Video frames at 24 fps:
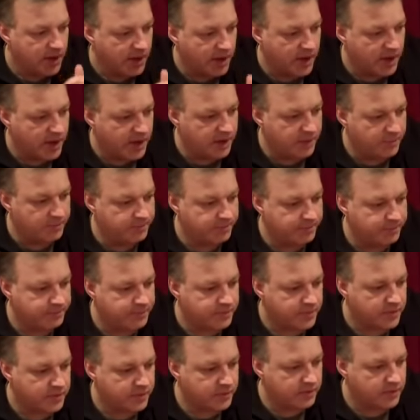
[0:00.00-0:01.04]

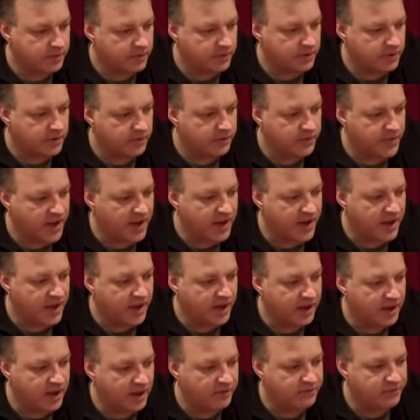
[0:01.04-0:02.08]

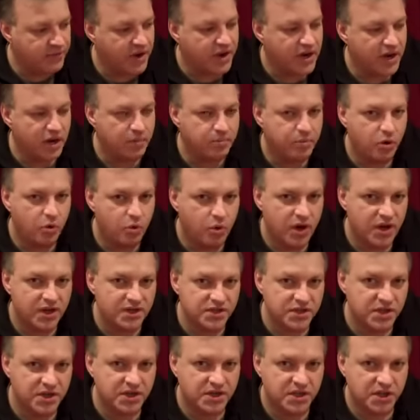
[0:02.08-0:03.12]
They're available
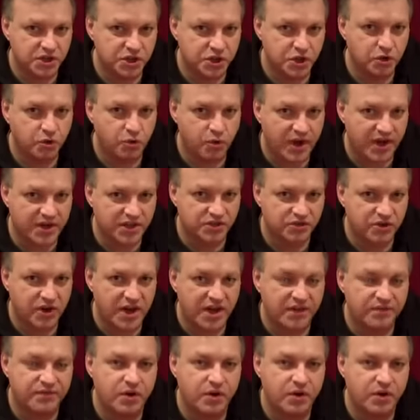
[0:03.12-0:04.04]
as an additional extra.